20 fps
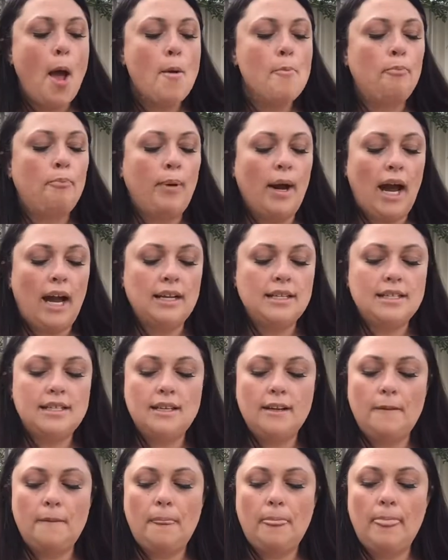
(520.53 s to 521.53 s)
But
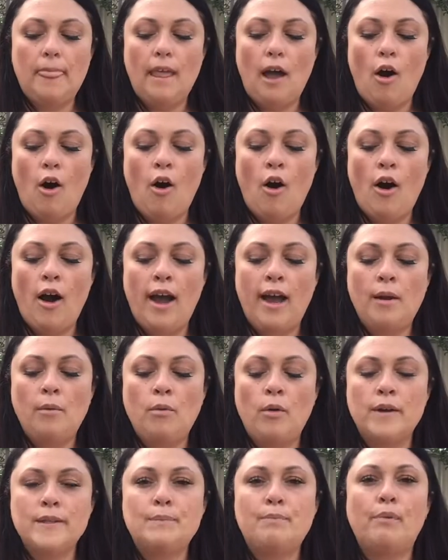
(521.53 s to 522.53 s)
I
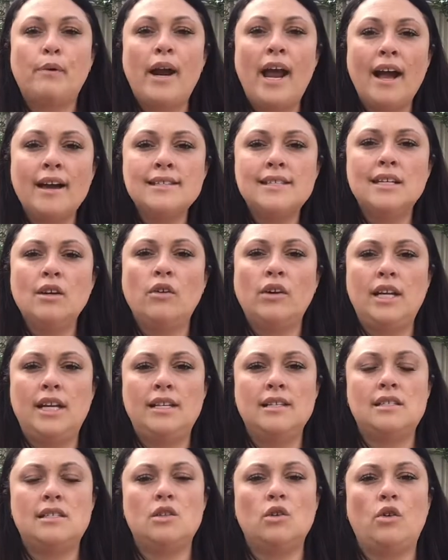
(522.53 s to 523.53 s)
was browsing on
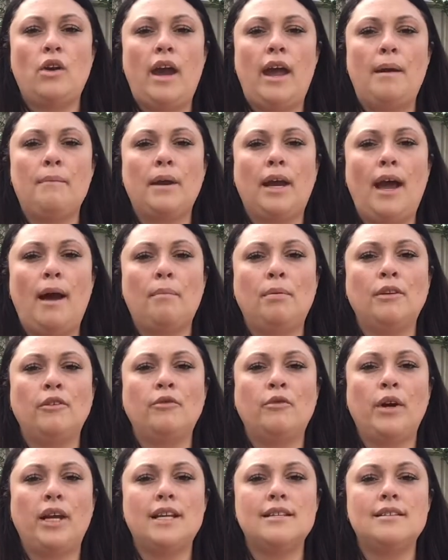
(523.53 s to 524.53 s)
Instagram a couple
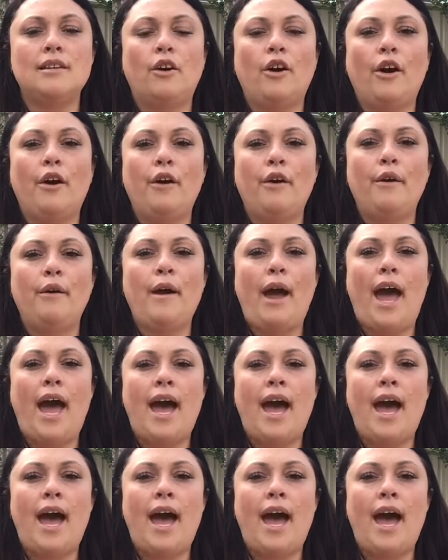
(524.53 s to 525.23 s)
of weeks ago,